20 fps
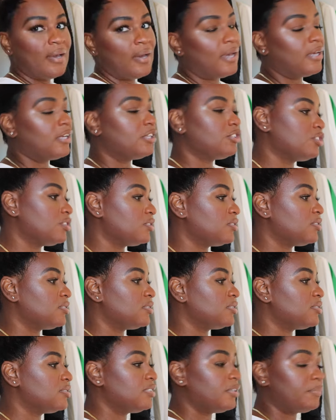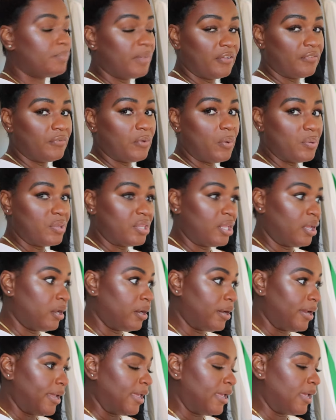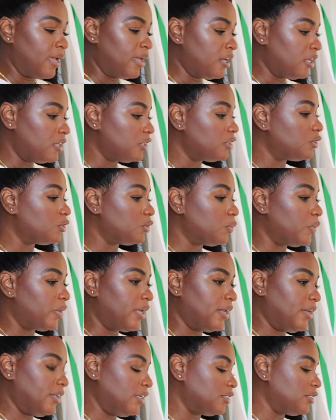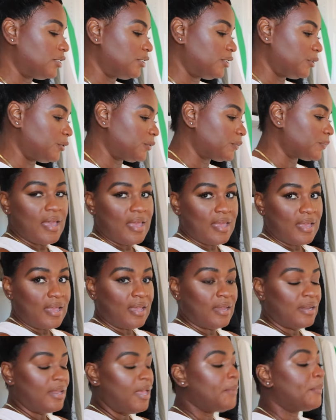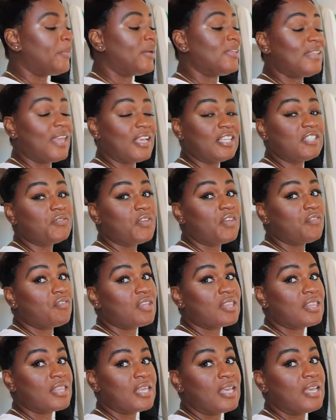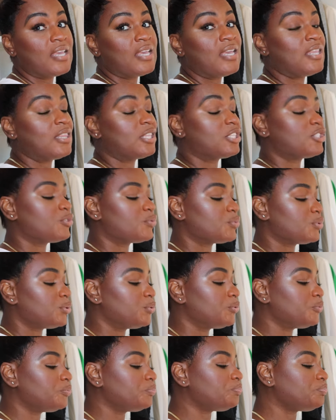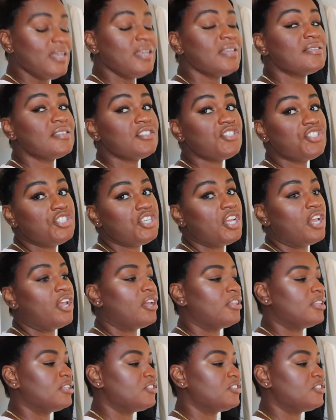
I can just sit my phone there and do what I need to do. And my next favorite thing in this room is this chair.